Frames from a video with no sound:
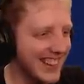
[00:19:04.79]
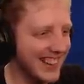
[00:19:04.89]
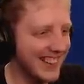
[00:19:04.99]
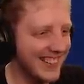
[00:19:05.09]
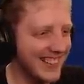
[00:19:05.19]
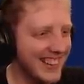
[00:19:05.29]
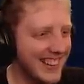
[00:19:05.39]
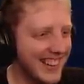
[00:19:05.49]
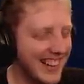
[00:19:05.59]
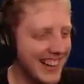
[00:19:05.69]
Thank you.
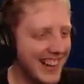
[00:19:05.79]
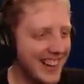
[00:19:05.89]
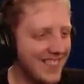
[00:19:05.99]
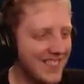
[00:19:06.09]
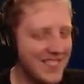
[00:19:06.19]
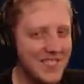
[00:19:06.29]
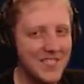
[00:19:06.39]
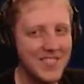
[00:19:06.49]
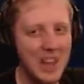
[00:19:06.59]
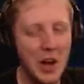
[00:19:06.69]
Um,
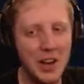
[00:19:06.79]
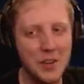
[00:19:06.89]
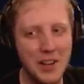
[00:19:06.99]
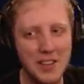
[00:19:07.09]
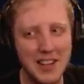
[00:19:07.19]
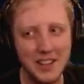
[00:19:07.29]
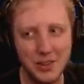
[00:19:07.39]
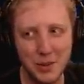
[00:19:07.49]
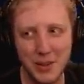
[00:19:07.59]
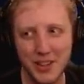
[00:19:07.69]
no, I don't have a link
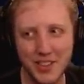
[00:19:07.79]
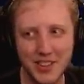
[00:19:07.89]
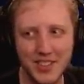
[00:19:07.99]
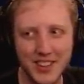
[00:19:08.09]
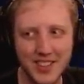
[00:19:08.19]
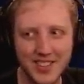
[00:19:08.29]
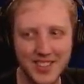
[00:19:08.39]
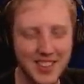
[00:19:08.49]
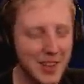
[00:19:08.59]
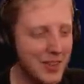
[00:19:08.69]
to it because that's against the
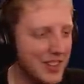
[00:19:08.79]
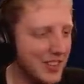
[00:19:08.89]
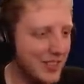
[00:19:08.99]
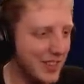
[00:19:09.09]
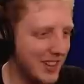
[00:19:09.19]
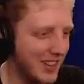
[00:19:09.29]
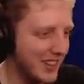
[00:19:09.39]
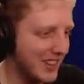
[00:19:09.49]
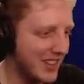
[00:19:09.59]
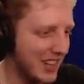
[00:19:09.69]
TOS of the,
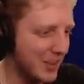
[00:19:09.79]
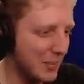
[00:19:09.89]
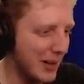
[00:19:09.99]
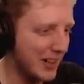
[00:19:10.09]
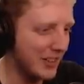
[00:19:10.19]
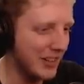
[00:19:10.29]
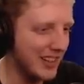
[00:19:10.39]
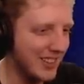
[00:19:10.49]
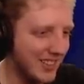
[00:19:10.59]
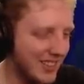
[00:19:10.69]
oh, the texture pack ah,
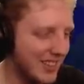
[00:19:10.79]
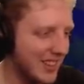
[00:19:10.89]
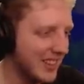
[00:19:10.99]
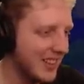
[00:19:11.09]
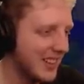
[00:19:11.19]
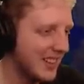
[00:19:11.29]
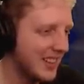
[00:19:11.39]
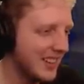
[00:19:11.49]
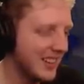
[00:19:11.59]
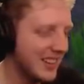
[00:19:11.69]
creators. Greedy,
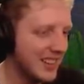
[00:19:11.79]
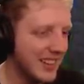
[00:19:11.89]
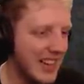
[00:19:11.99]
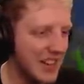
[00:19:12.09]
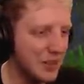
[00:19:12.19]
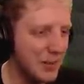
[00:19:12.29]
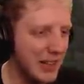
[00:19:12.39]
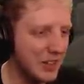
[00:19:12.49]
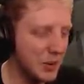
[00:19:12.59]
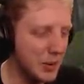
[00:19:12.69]
greedy Guys who
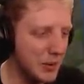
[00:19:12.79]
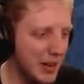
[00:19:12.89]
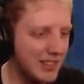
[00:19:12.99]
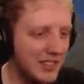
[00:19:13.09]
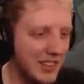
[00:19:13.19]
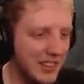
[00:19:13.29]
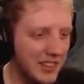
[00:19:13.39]
make Doku Craft.